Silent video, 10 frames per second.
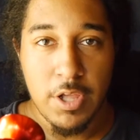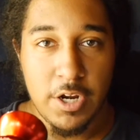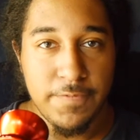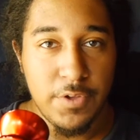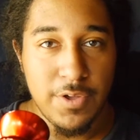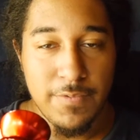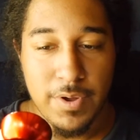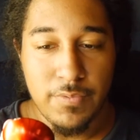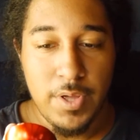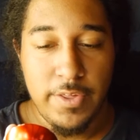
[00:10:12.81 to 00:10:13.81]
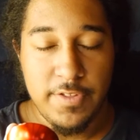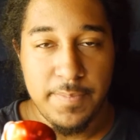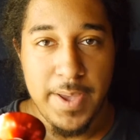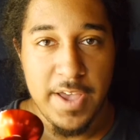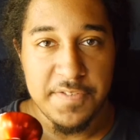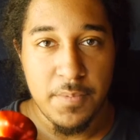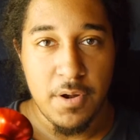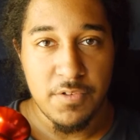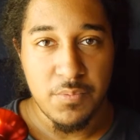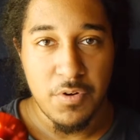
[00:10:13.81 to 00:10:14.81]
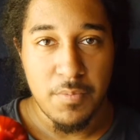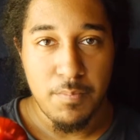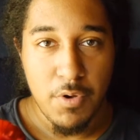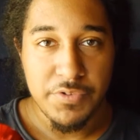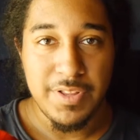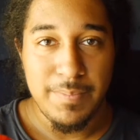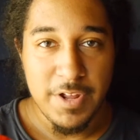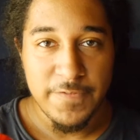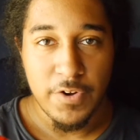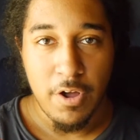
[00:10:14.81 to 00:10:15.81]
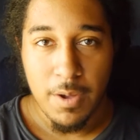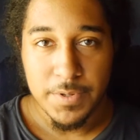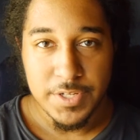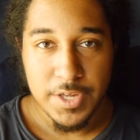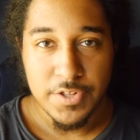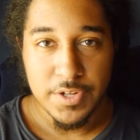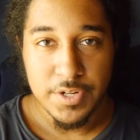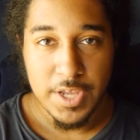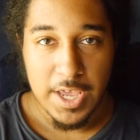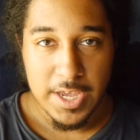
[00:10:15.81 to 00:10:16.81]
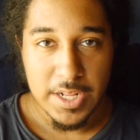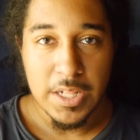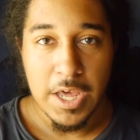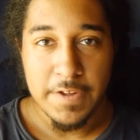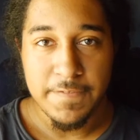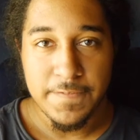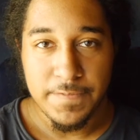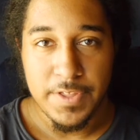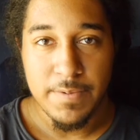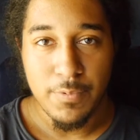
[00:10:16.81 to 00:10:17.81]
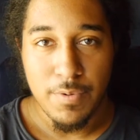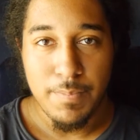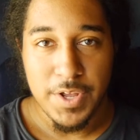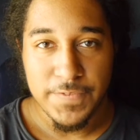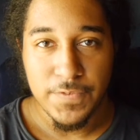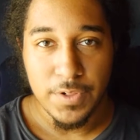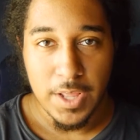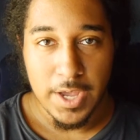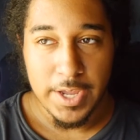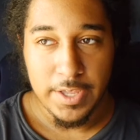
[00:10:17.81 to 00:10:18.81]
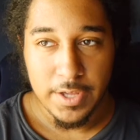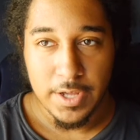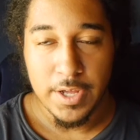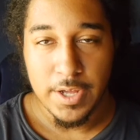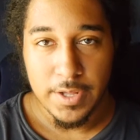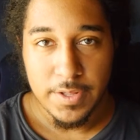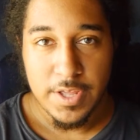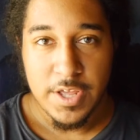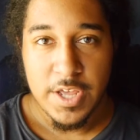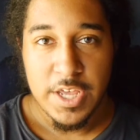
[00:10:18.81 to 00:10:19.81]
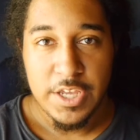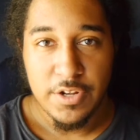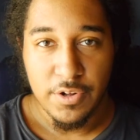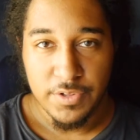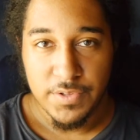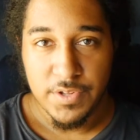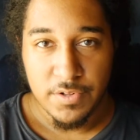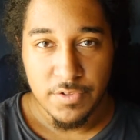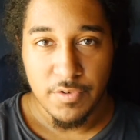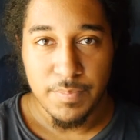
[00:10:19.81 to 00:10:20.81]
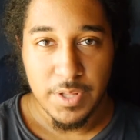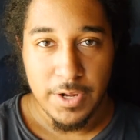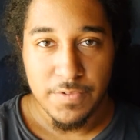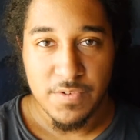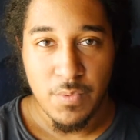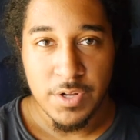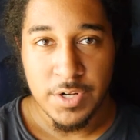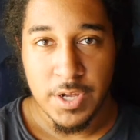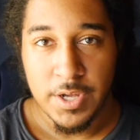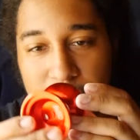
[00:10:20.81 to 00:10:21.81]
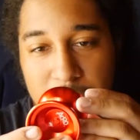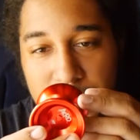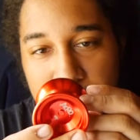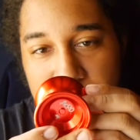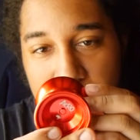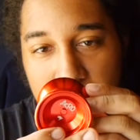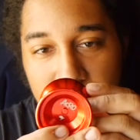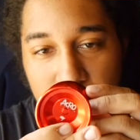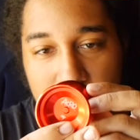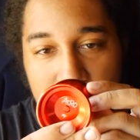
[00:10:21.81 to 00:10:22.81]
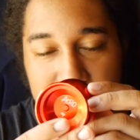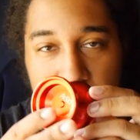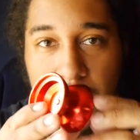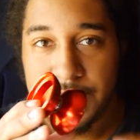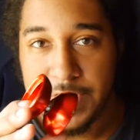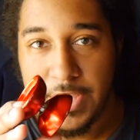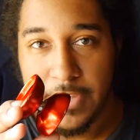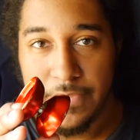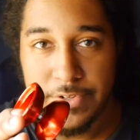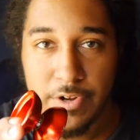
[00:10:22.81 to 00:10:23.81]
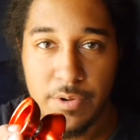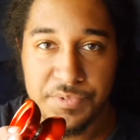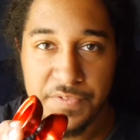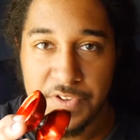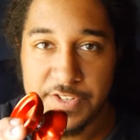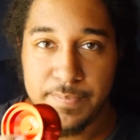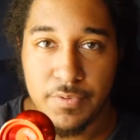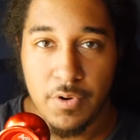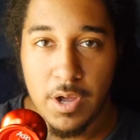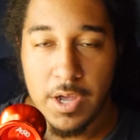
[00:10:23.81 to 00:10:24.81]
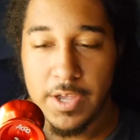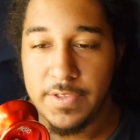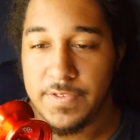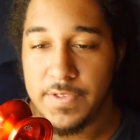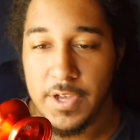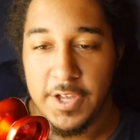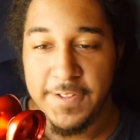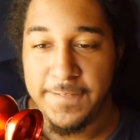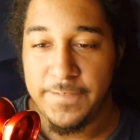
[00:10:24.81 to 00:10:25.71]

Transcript: lot of Yo-Yo Recreation's past models were mostly meant for competition, and a lot of them were meant for like you know, their signature players and whatnot. I'd say that the Acro has a lot to give in terms of its price, its